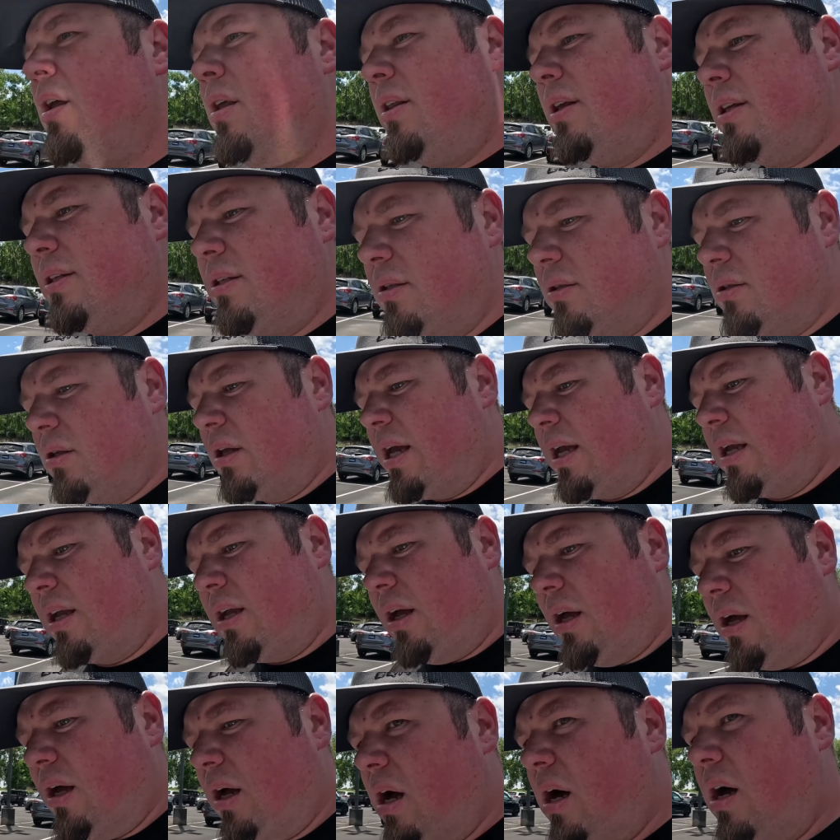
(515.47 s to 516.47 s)
This is like
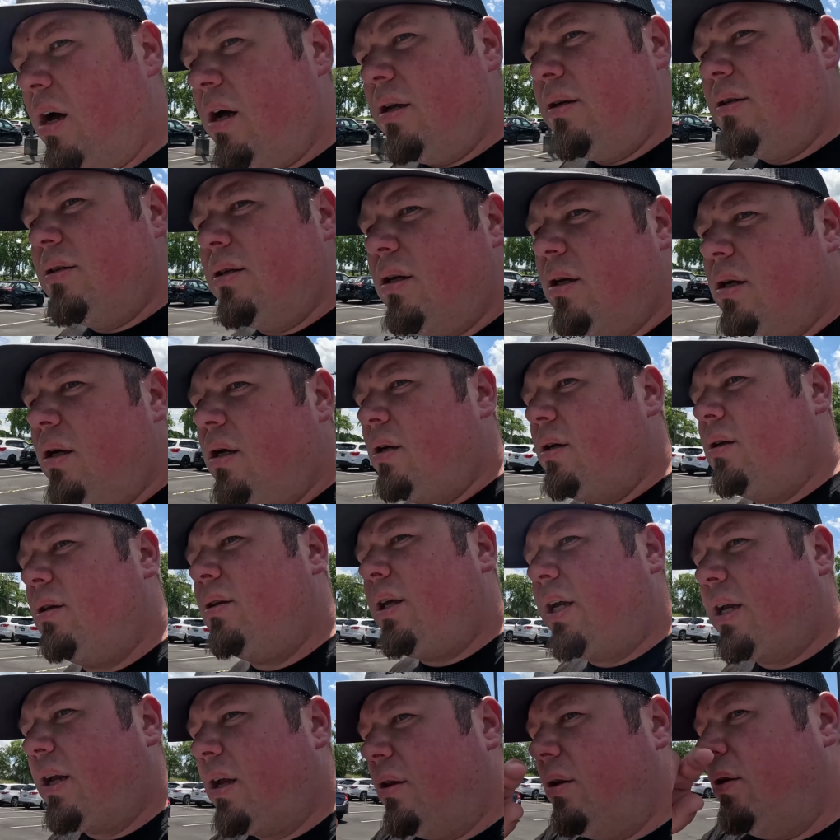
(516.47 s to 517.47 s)
a Honda,
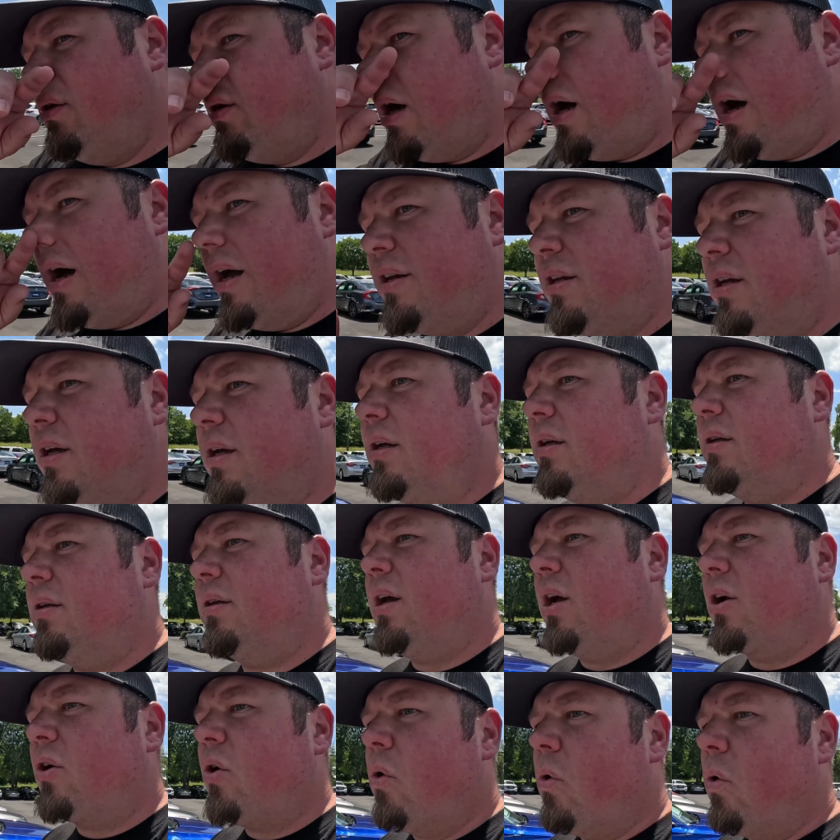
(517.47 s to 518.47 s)
like a little Honda
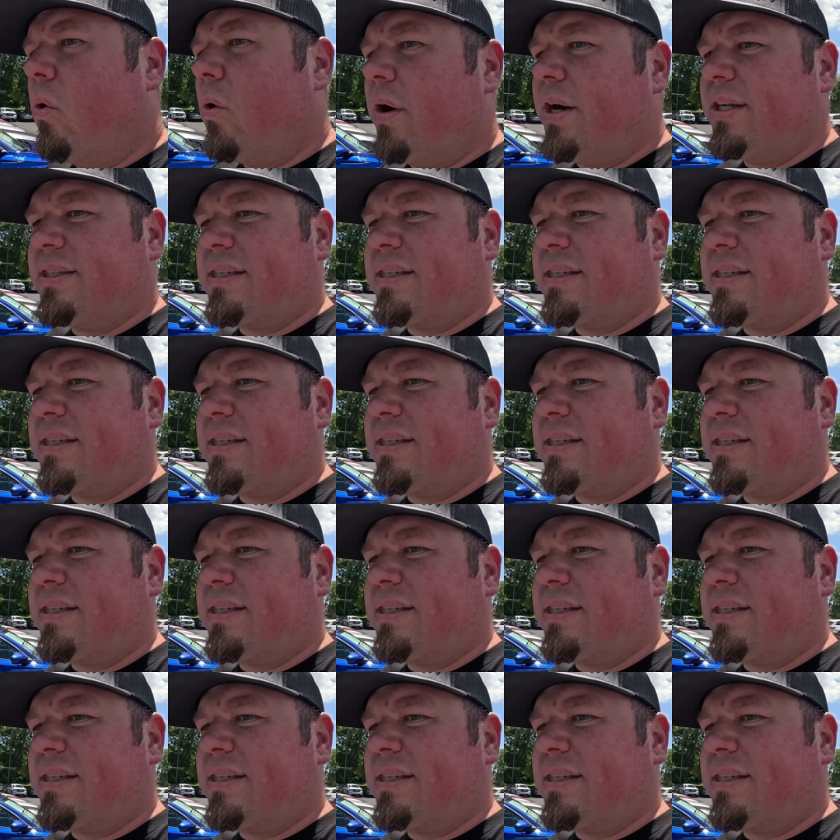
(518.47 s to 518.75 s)
Accord.